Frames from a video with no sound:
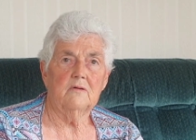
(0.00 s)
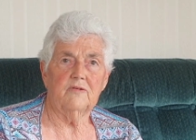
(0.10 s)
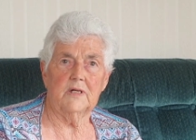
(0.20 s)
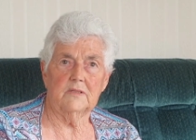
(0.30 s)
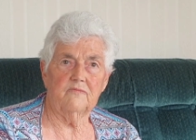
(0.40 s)

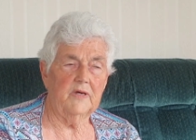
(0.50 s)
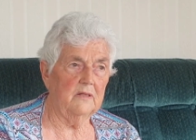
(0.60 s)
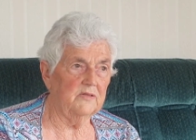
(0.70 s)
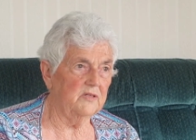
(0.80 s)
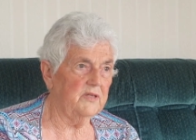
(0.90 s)
Father
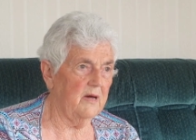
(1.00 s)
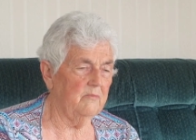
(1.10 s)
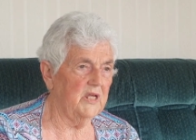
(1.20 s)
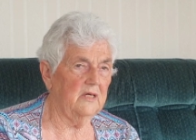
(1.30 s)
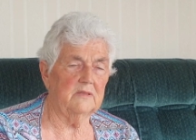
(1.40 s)
Fielding would
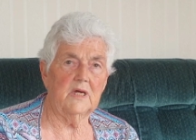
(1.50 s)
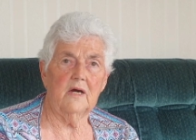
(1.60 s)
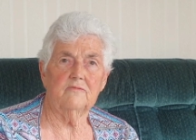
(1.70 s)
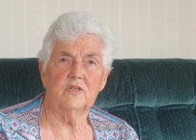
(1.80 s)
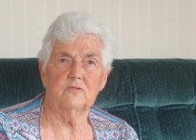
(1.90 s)
come down the
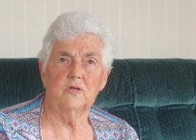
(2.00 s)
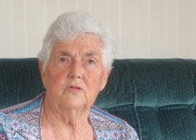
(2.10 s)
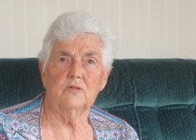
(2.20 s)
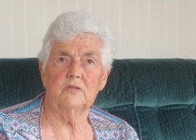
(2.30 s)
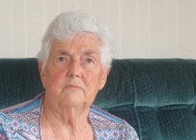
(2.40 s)

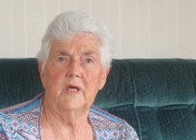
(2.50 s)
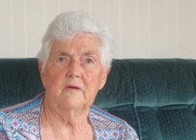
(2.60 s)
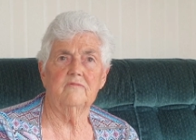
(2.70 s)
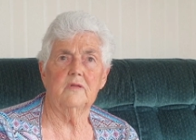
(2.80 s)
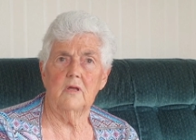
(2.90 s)
afternoon and
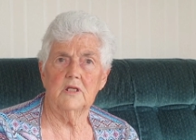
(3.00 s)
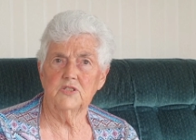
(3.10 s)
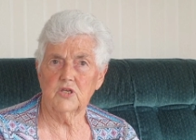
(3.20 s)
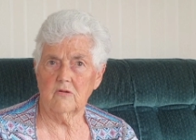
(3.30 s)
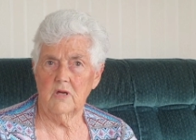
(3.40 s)
have lolly
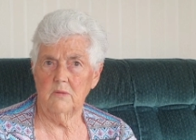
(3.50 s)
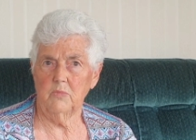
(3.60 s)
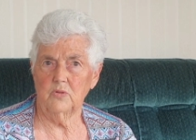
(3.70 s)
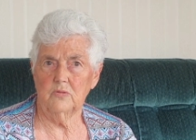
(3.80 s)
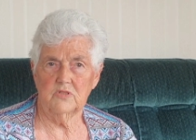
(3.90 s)

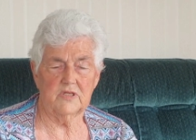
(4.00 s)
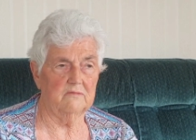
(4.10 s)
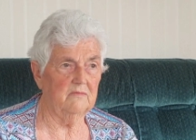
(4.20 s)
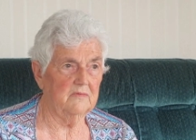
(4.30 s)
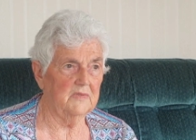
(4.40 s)
scrambles
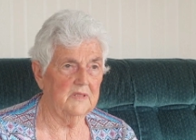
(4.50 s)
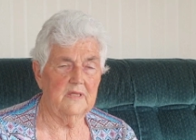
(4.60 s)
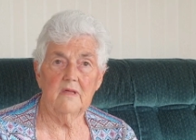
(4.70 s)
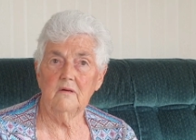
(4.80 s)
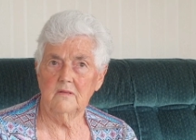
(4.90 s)
and
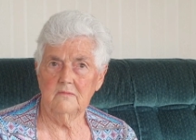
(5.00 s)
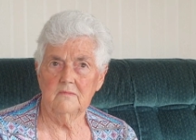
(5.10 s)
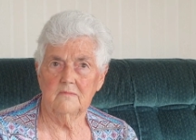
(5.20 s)
yeah.